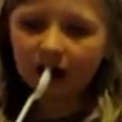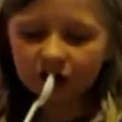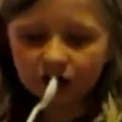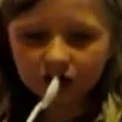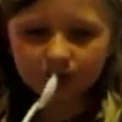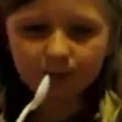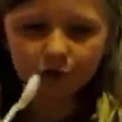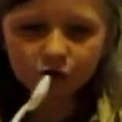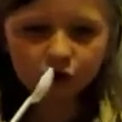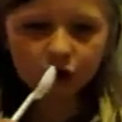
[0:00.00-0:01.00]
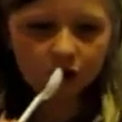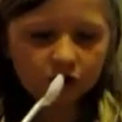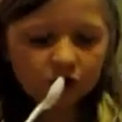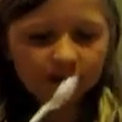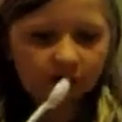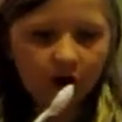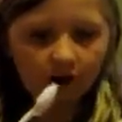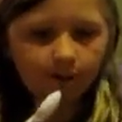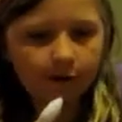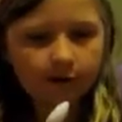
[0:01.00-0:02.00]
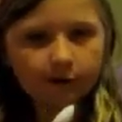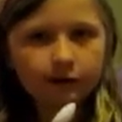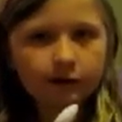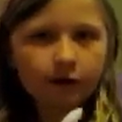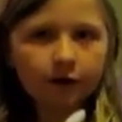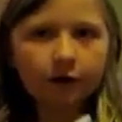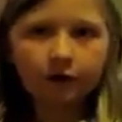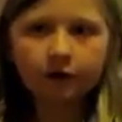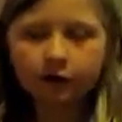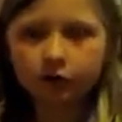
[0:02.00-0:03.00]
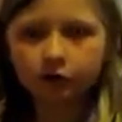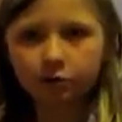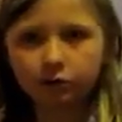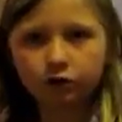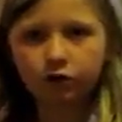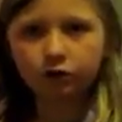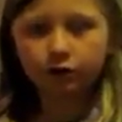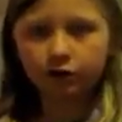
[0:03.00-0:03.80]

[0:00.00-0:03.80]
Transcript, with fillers: Triple chocolate caramel. triple chocolate